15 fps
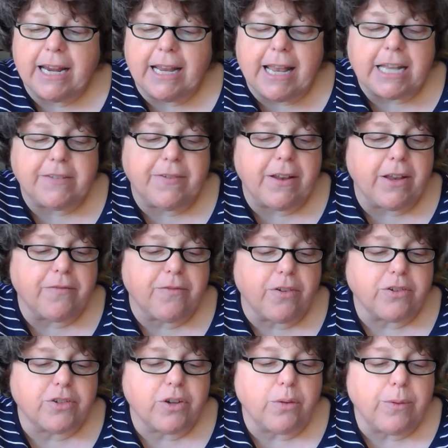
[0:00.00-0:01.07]
and that's found in
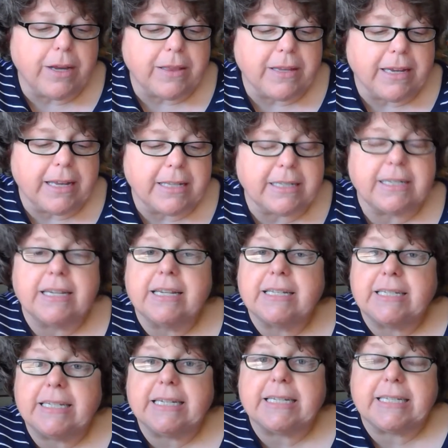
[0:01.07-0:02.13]
1 Corinthians
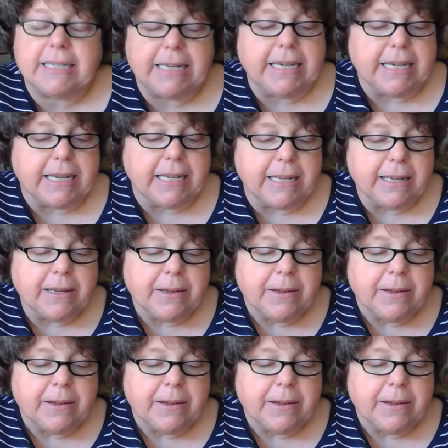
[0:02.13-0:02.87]
6:10.